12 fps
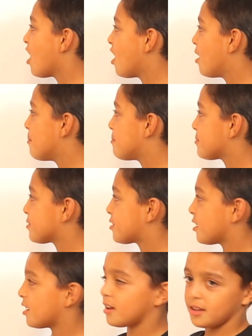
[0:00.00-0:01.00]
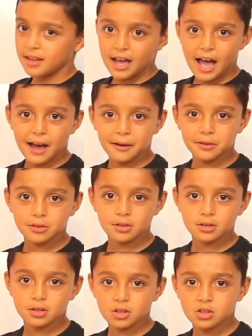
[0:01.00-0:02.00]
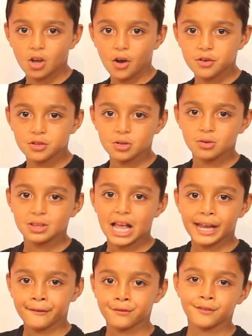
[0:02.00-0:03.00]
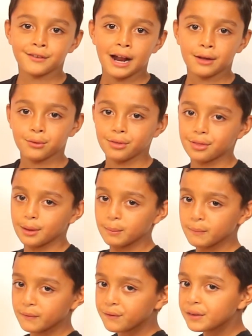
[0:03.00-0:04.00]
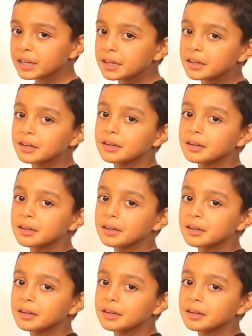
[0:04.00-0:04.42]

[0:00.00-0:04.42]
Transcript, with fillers: Um, the out the total length around something.